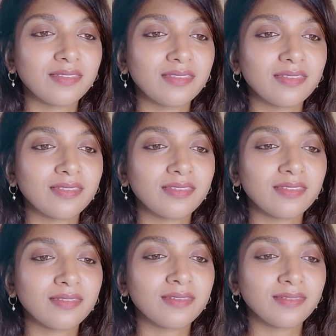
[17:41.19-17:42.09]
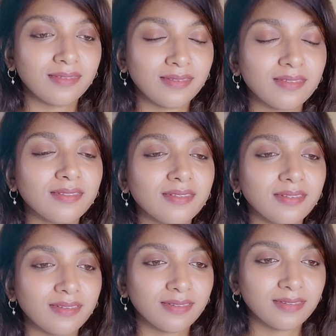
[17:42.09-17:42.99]

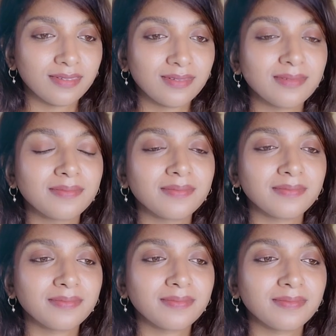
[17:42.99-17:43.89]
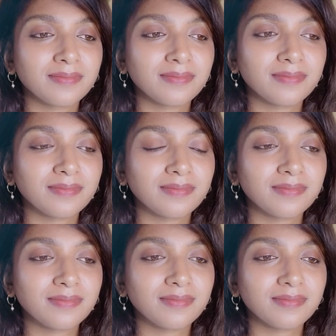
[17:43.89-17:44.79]

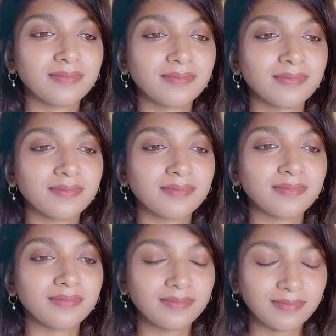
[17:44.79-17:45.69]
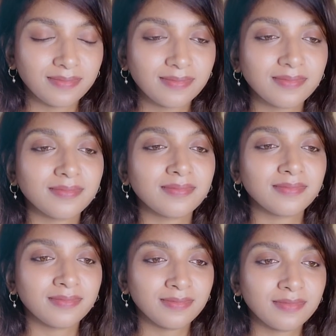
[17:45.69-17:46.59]

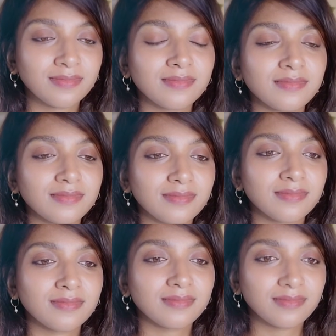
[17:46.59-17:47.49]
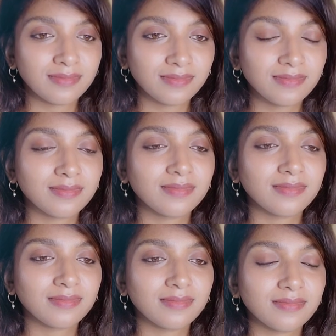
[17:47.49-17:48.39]

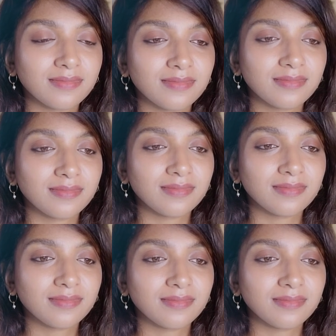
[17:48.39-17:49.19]
The person shown says nothing.